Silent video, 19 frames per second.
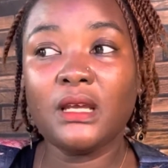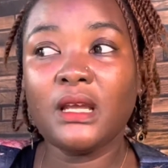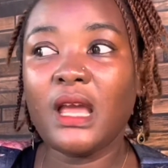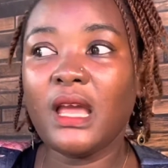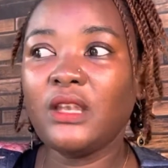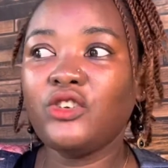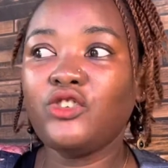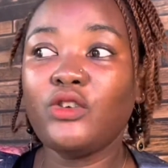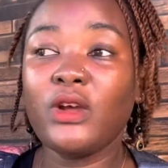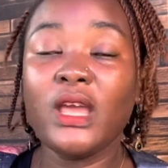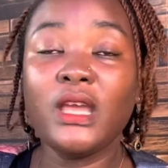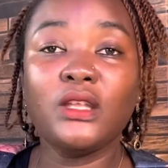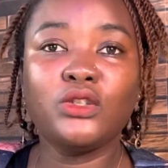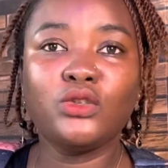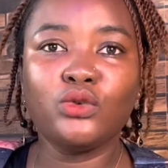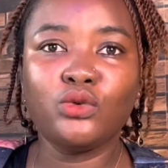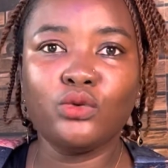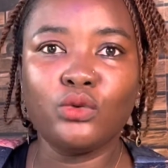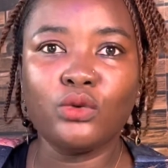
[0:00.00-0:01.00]
and trying
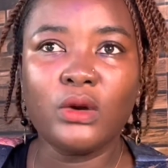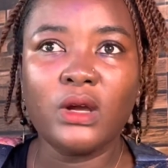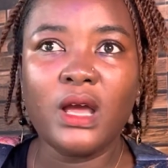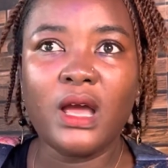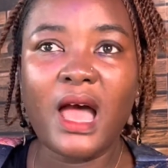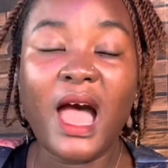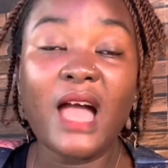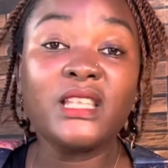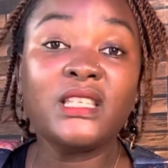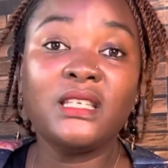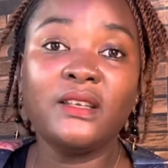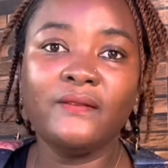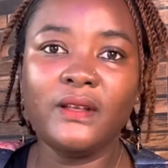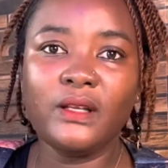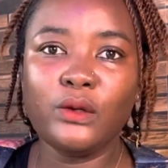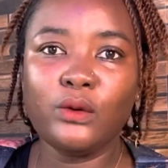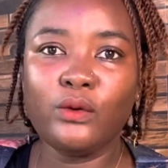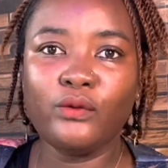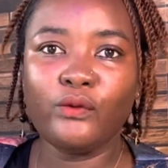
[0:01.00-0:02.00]
to actively
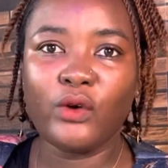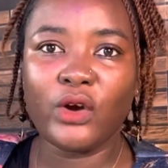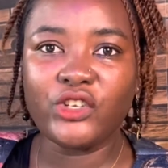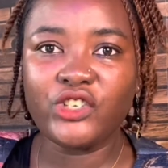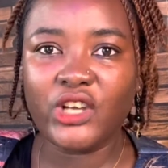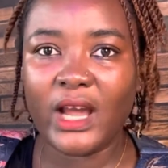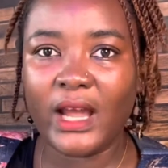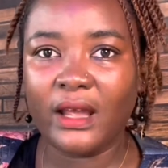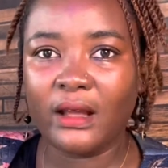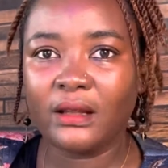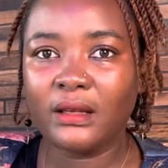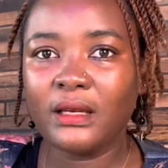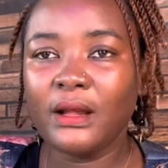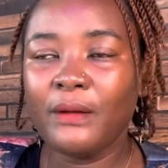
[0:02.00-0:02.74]
look for a child,